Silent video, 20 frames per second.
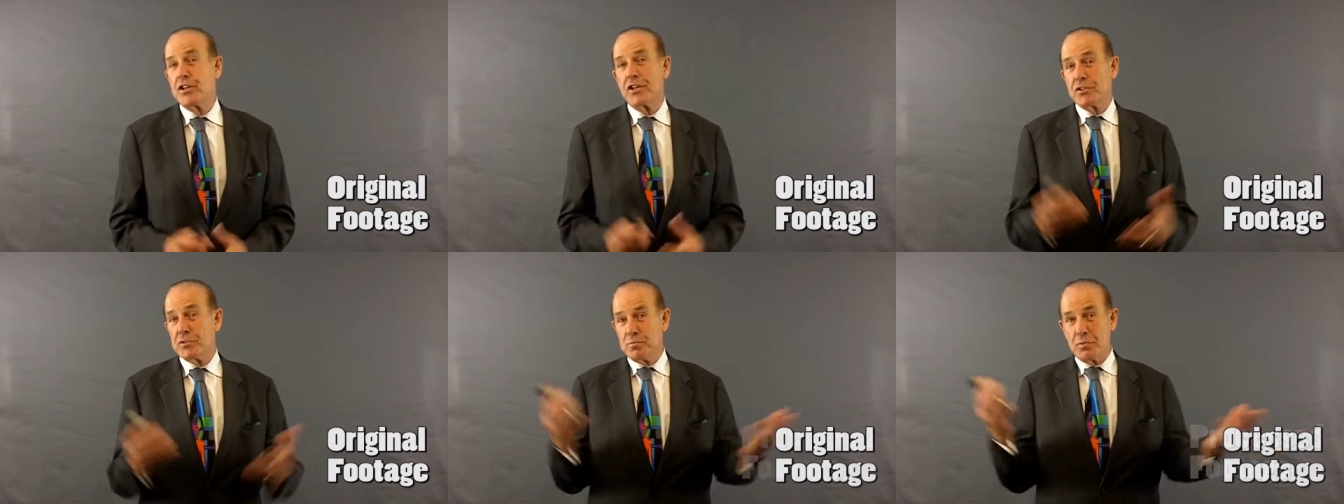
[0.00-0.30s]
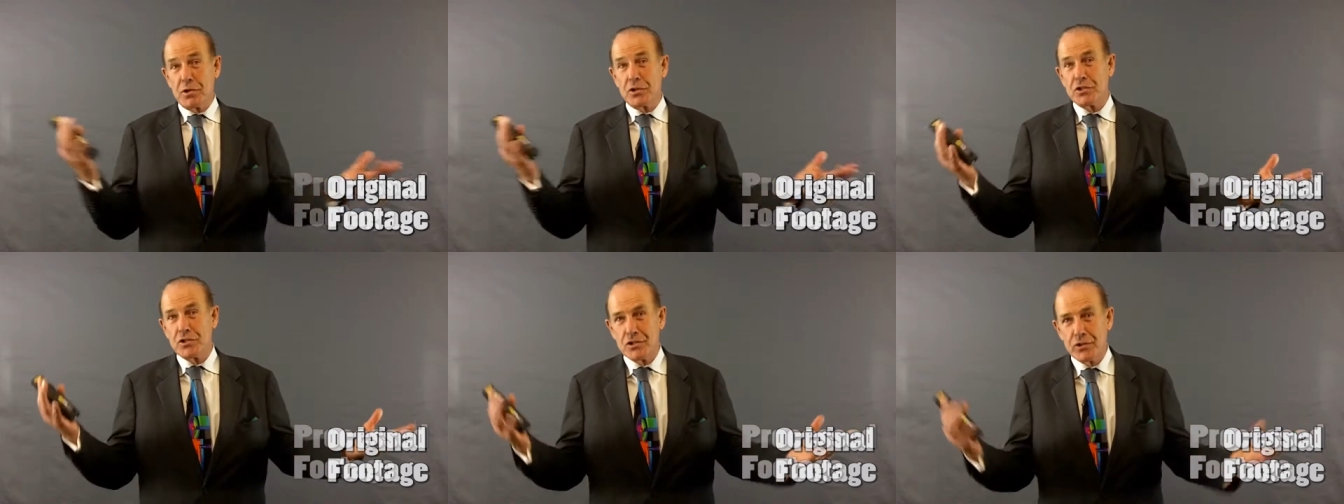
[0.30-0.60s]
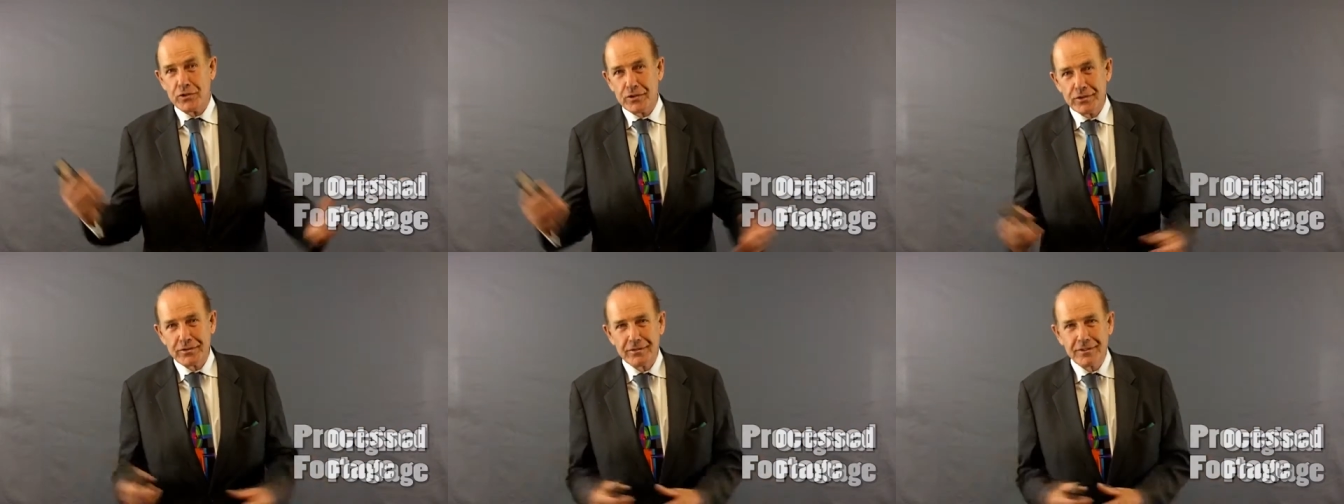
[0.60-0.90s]
That's
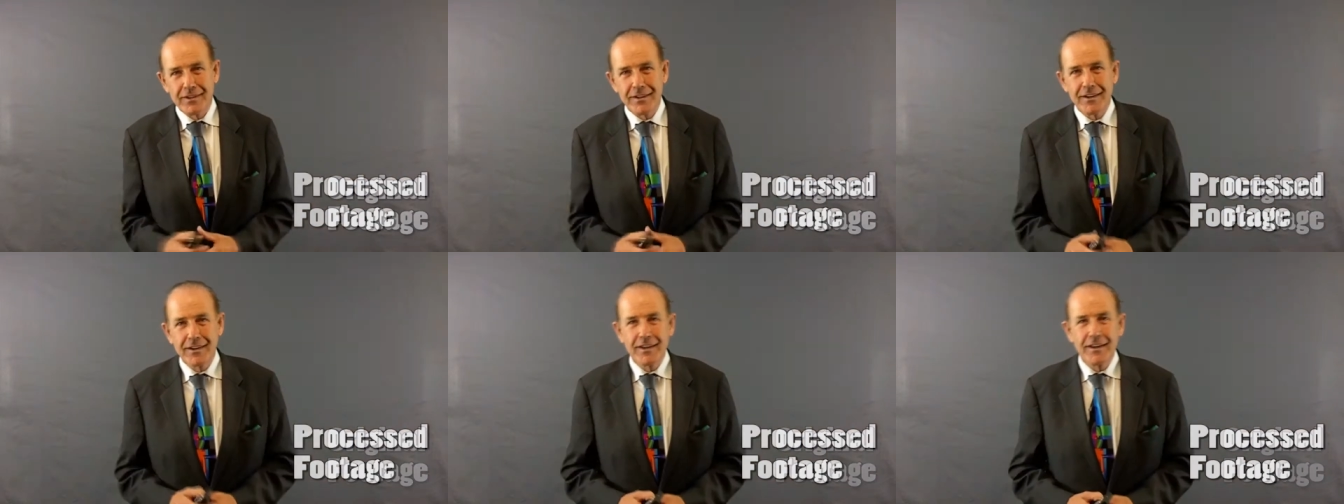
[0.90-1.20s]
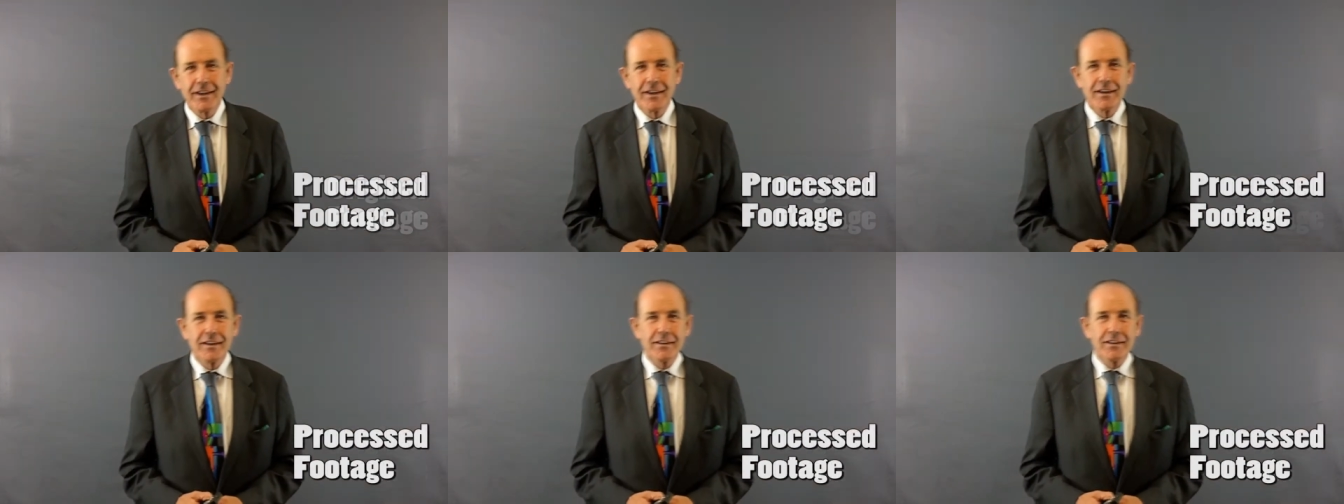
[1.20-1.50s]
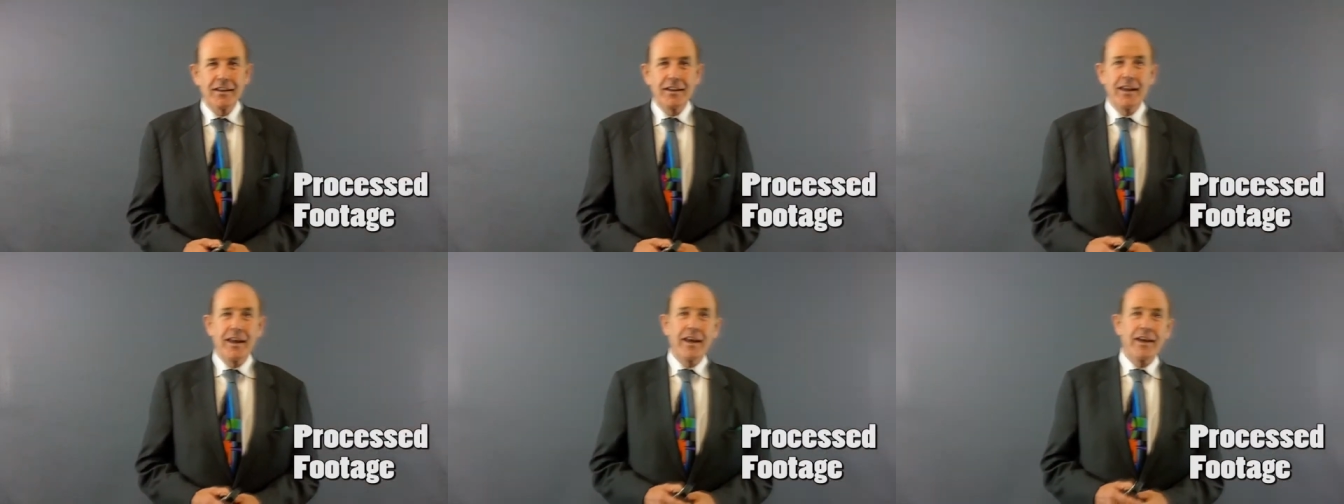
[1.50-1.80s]
Minnesota,
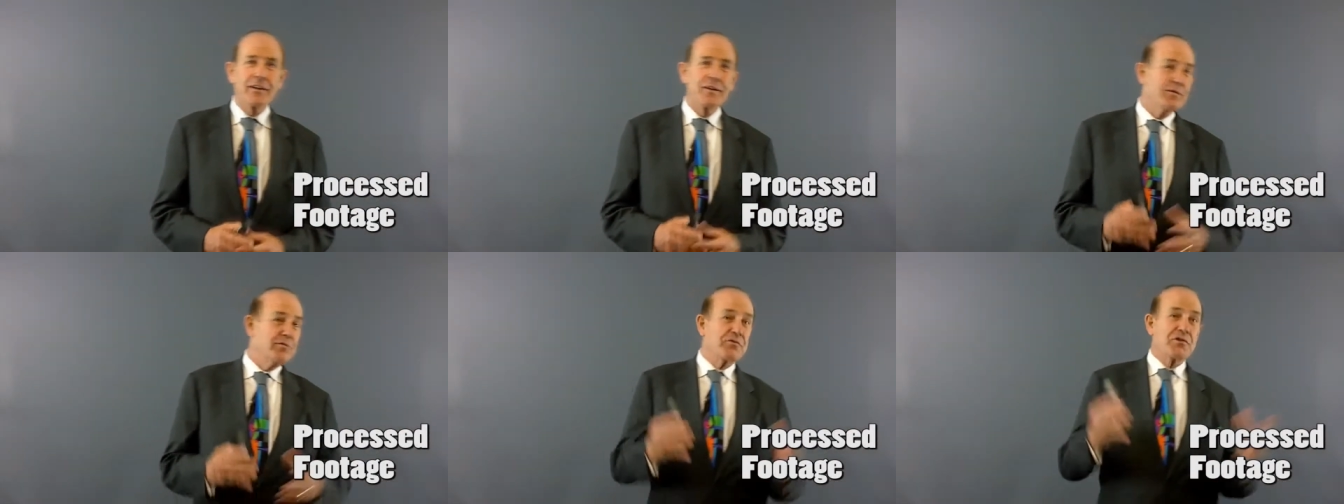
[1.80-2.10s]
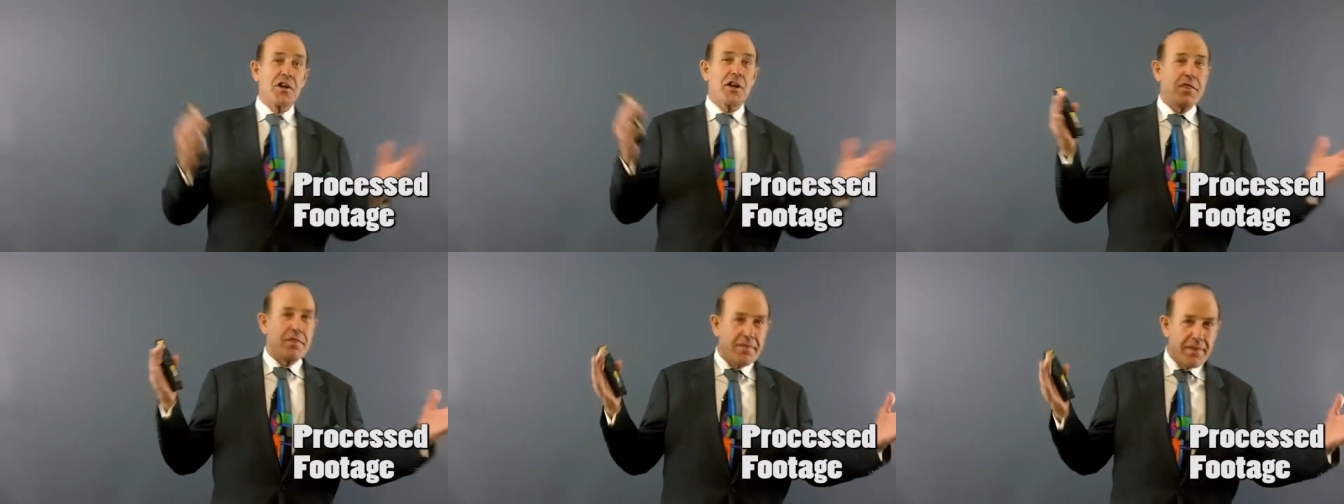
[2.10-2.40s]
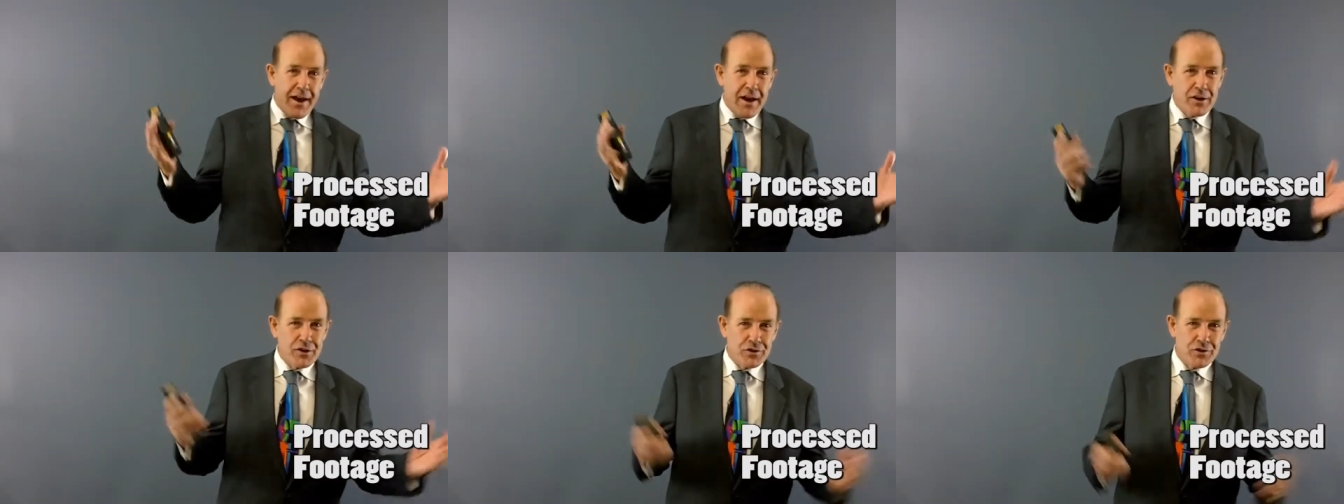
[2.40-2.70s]
the land of
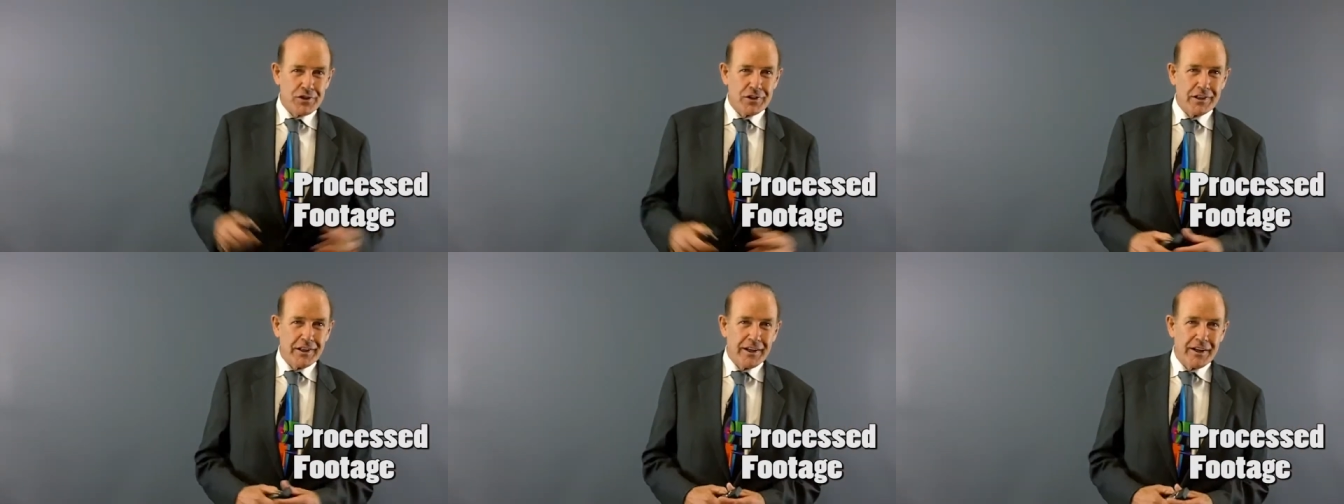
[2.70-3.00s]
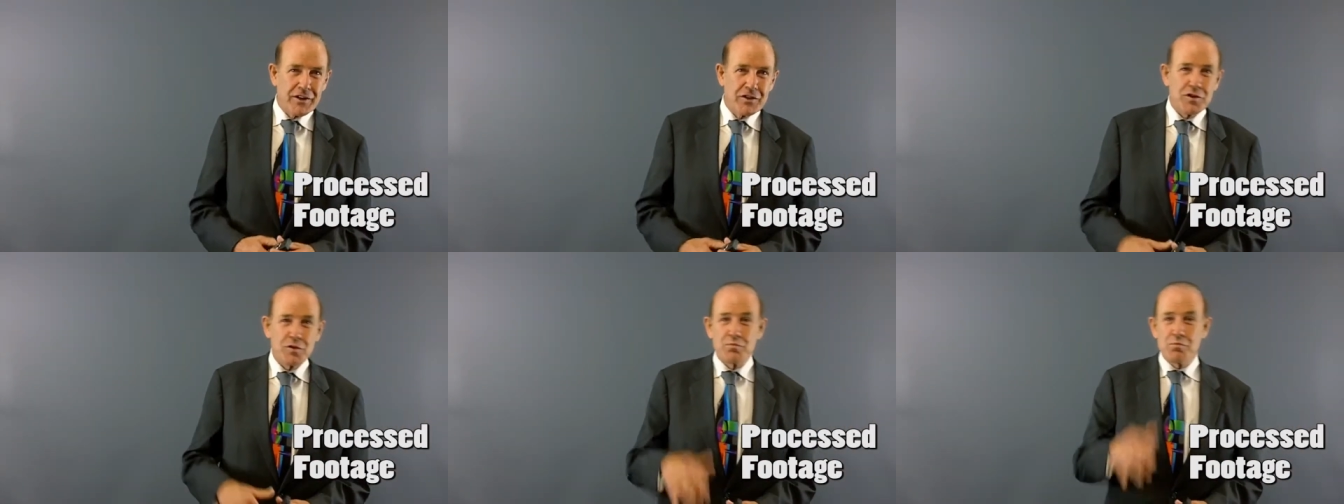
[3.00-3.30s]
10,000 lakes.